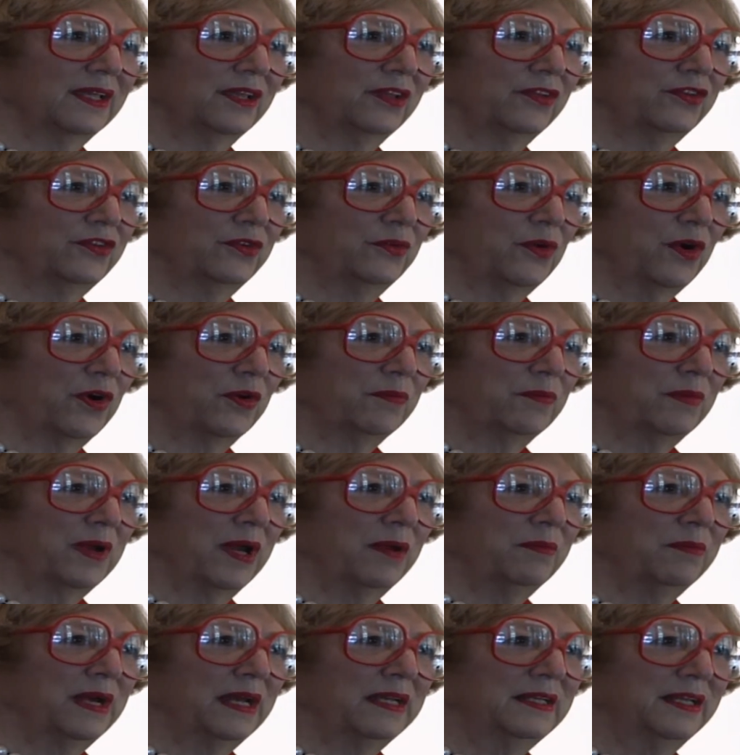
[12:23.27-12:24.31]
She walked by
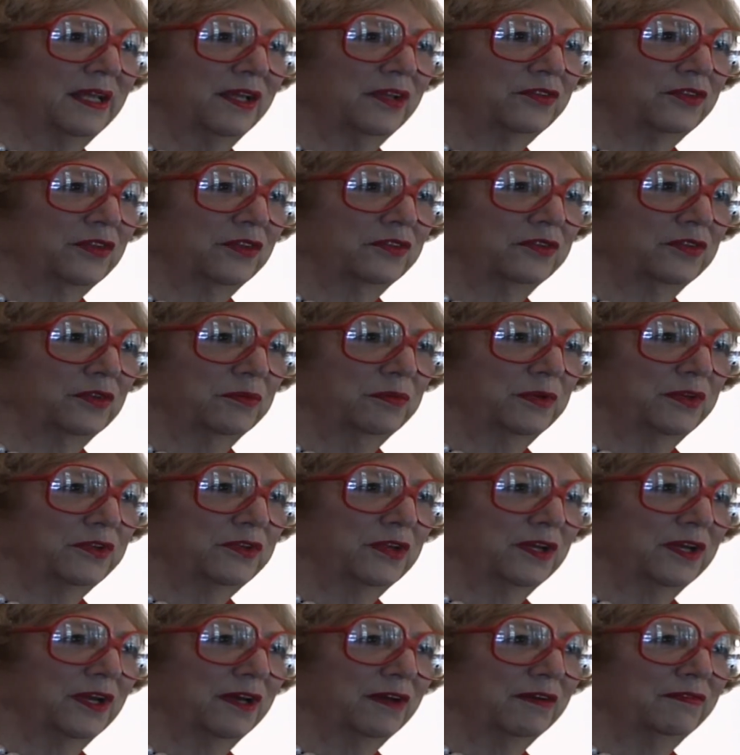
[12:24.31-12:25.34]
my desk. I said, Miss
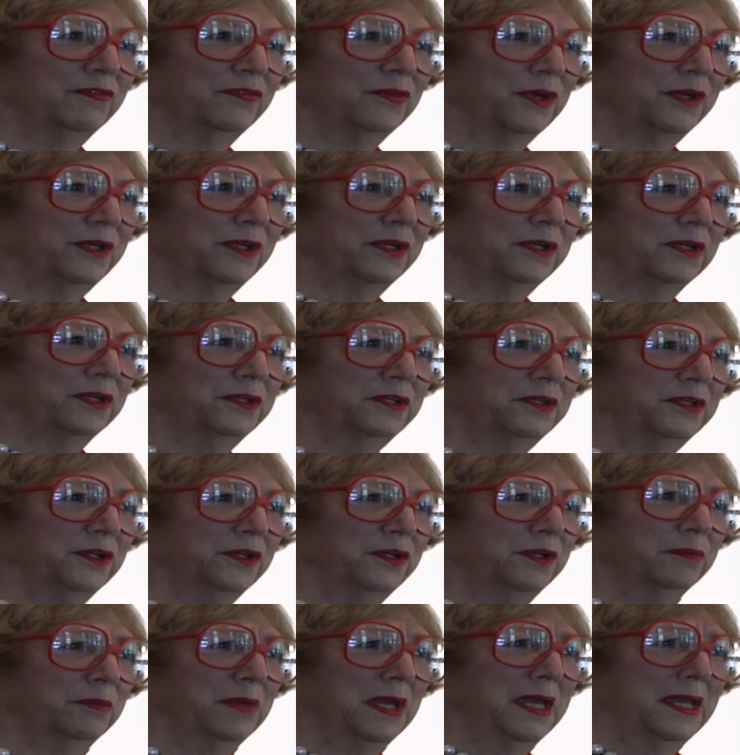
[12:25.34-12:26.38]
Huff, what are you going to do
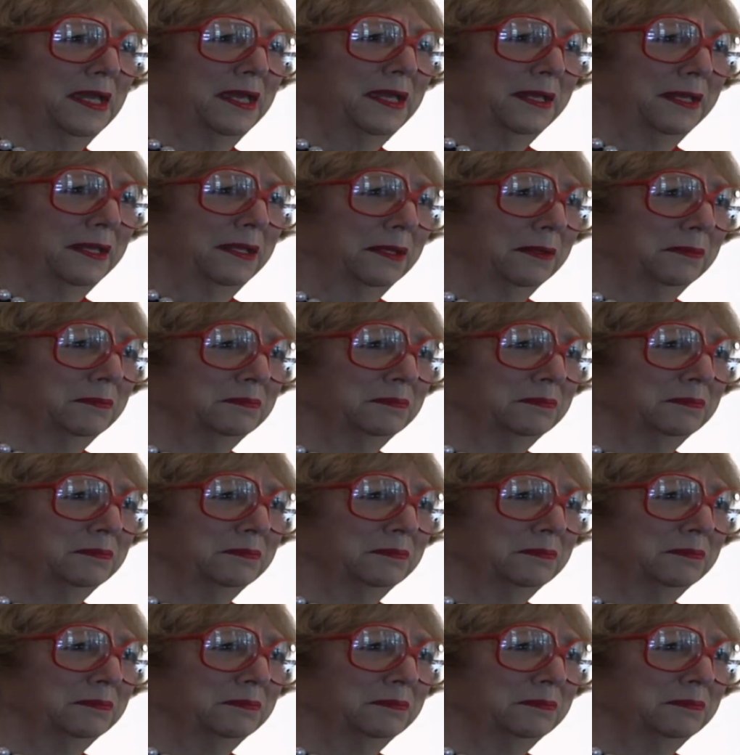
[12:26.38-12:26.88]
to me?